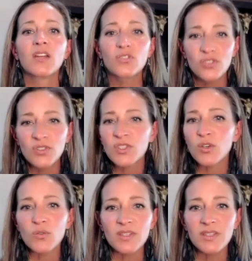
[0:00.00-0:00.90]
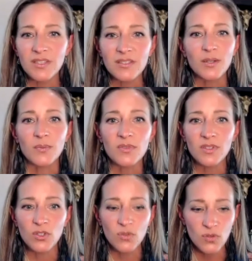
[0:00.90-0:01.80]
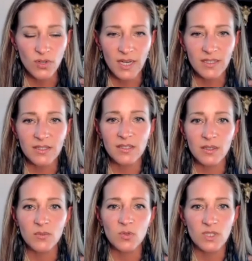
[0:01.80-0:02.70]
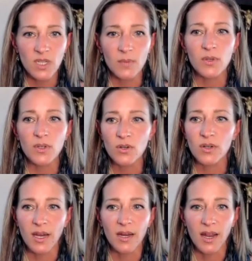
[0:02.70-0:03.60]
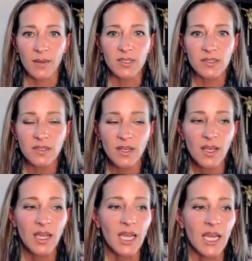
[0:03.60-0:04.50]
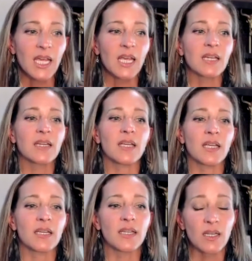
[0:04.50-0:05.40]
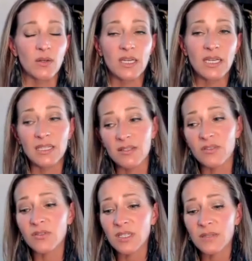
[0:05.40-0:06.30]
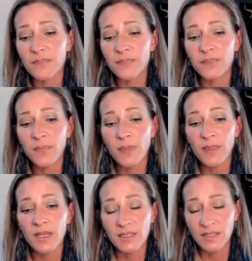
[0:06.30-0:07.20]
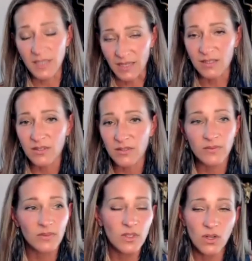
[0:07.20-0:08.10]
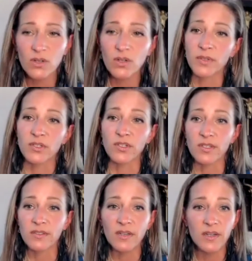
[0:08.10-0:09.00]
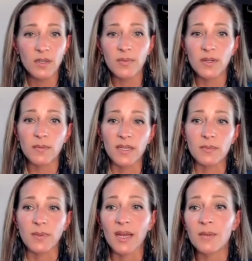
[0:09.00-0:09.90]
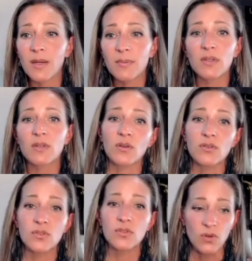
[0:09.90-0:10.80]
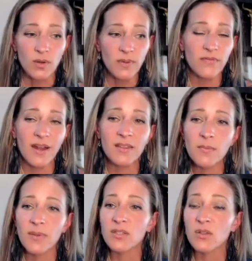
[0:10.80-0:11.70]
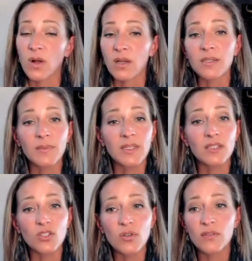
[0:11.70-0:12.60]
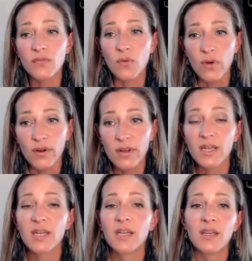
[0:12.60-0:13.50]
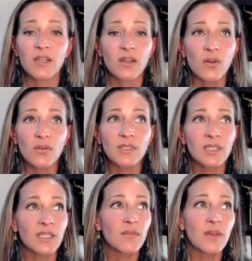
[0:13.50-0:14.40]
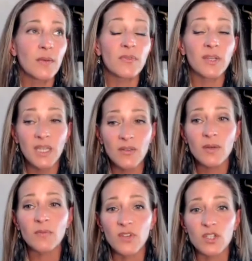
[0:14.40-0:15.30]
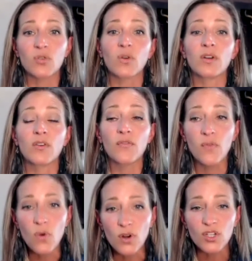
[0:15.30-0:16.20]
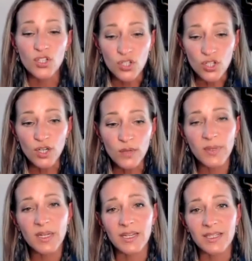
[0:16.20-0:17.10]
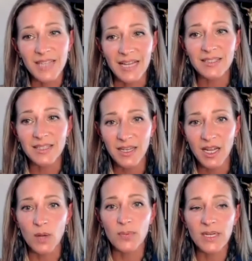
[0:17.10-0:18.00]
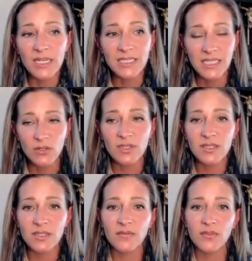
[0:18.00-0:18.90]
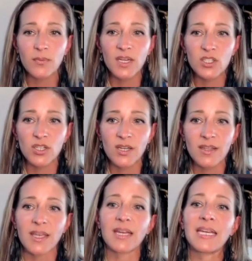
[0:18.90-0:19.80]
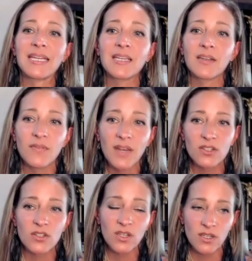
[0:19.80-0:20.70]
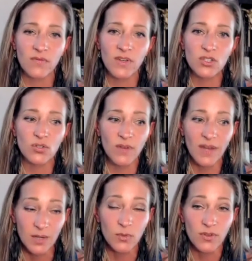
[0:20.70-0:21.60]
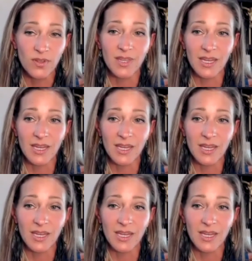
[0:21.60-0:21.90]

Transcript: the systems, you create systems which help you to create habits. And it is, yes, go to your butcher. They're going to be your best bet, and maybe the grocery store, but find the best quality meat that you can afford. Give them fish oil for sure, because that's going to help decrease the inflammation that any conventional animal that they